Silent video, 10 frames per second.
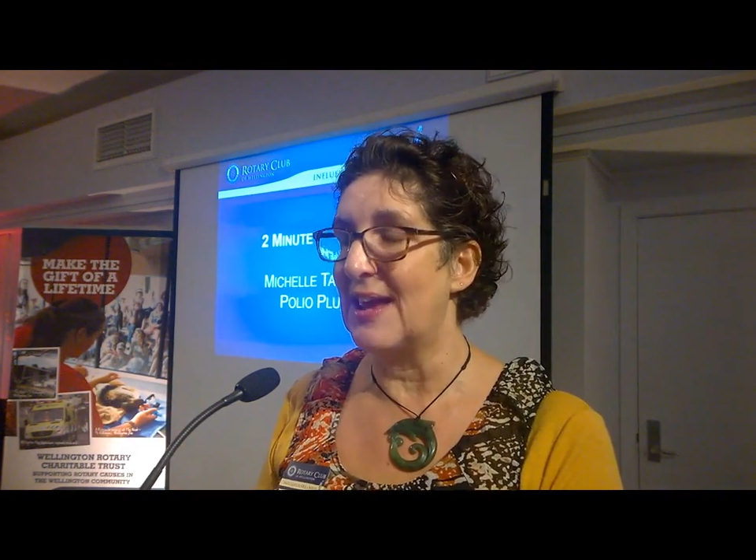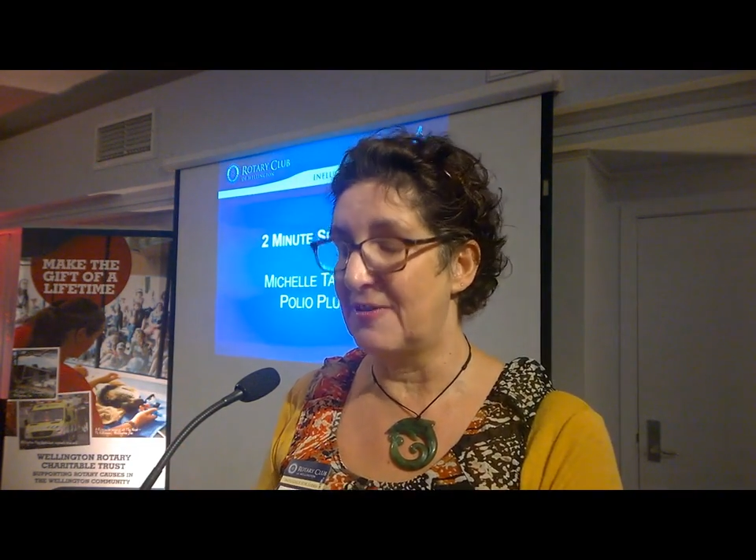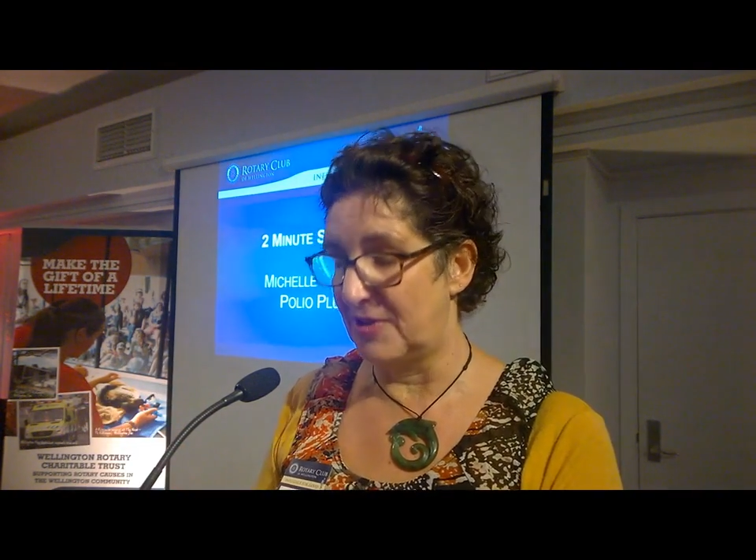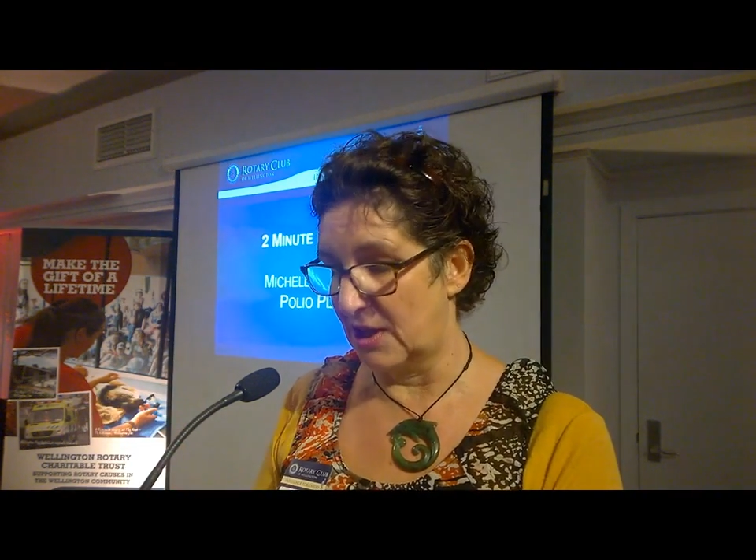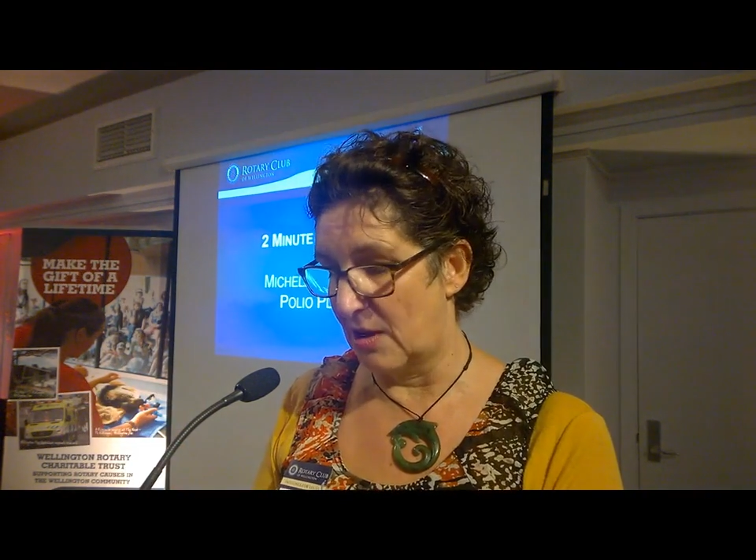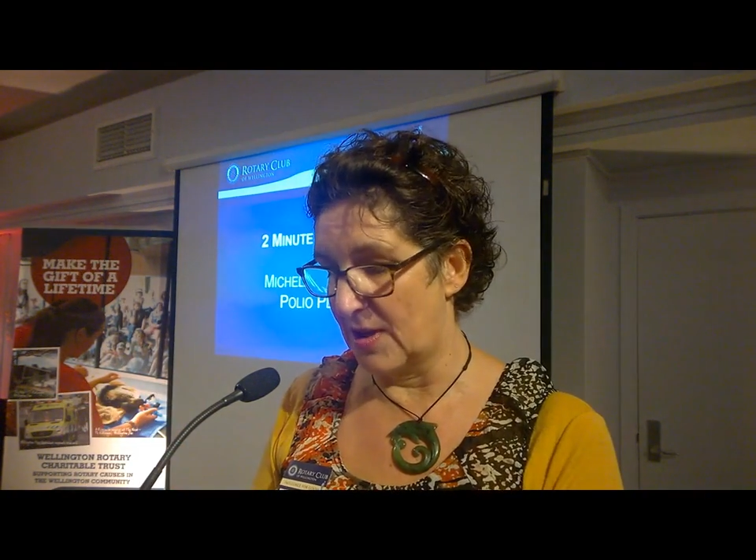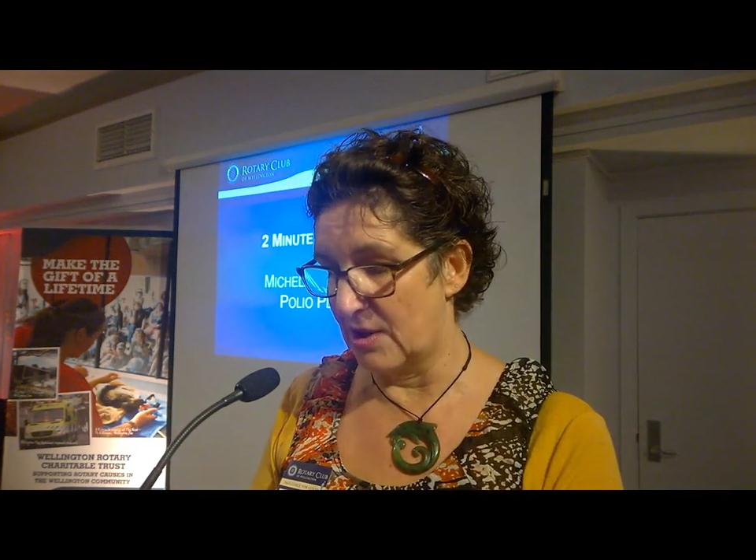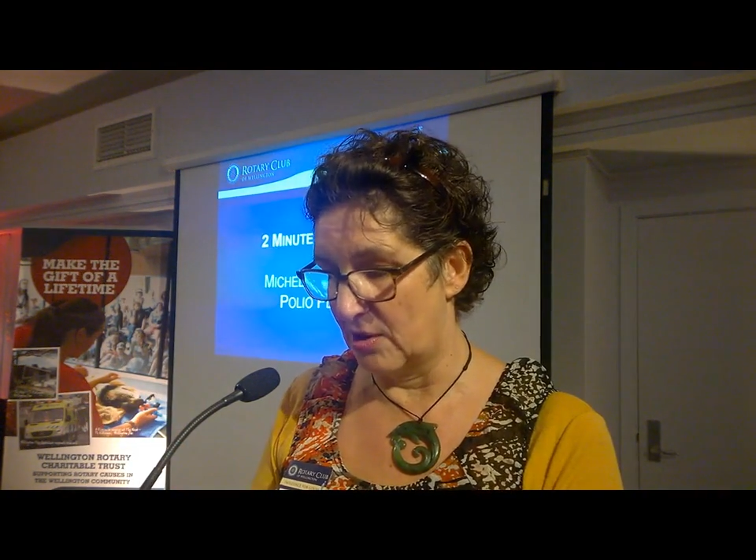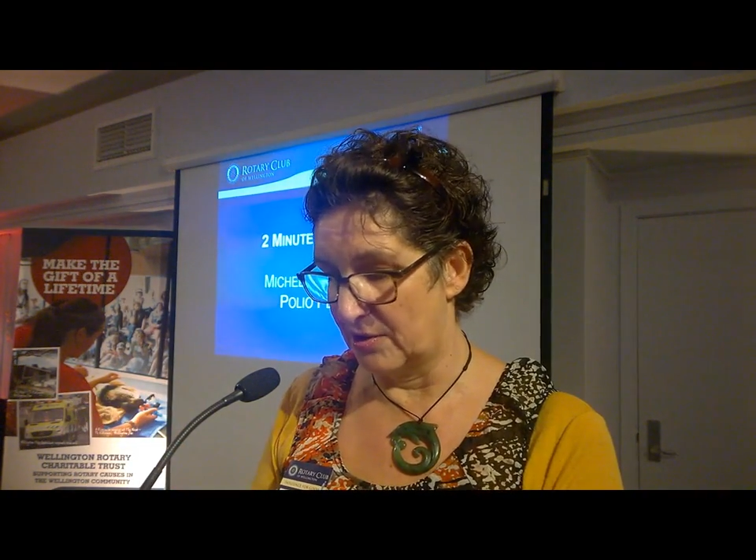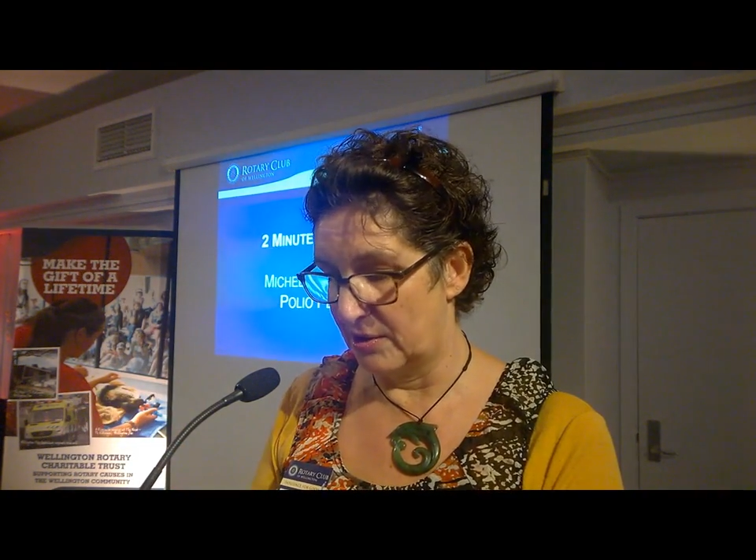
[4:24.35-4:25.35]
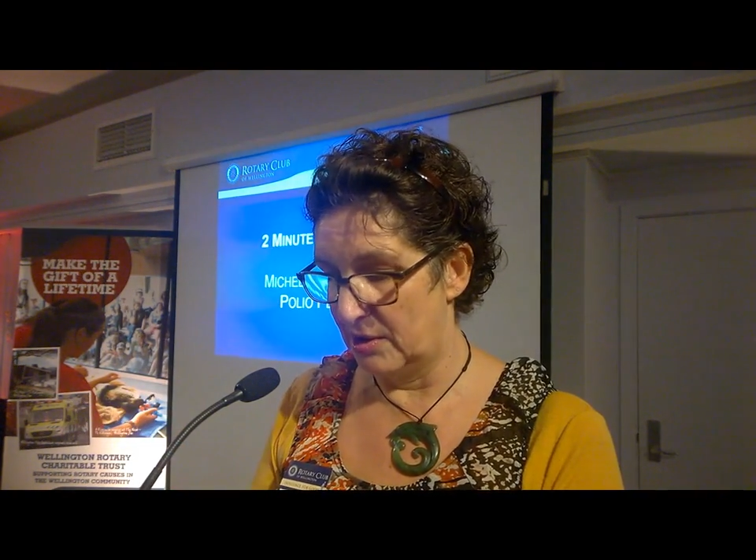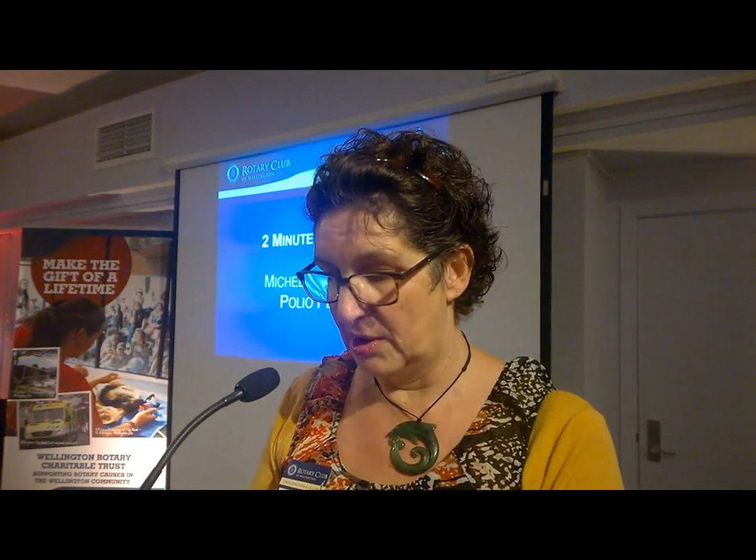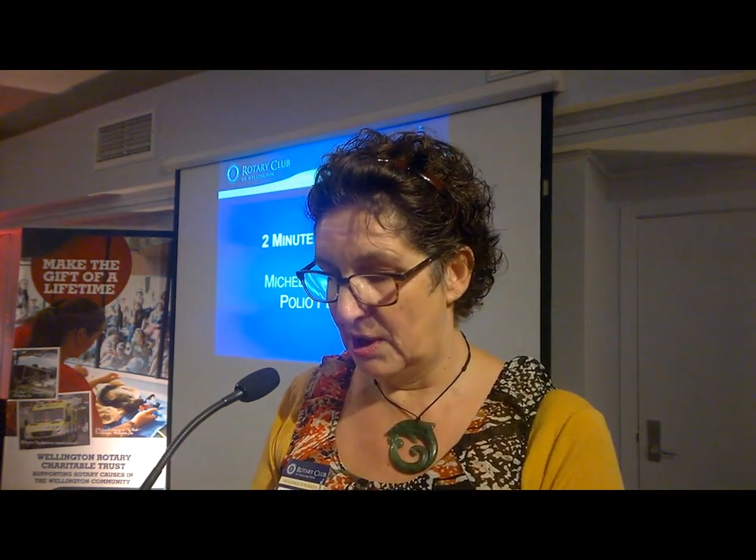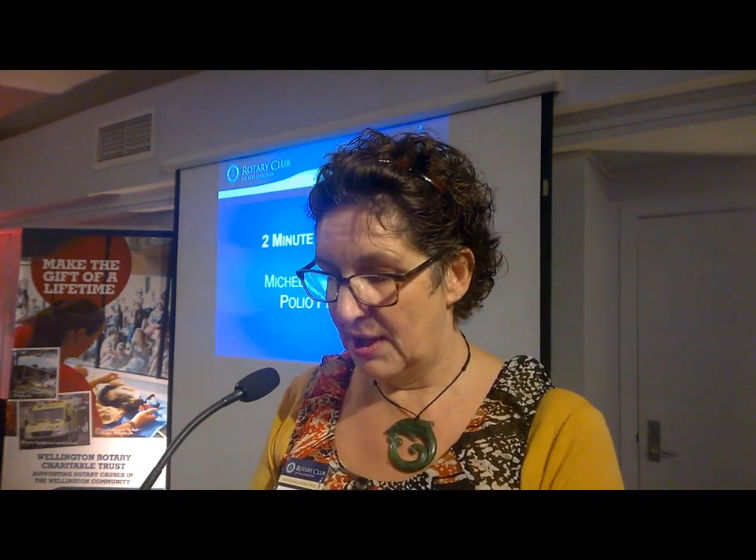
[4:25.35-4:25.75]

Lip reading: effort going on.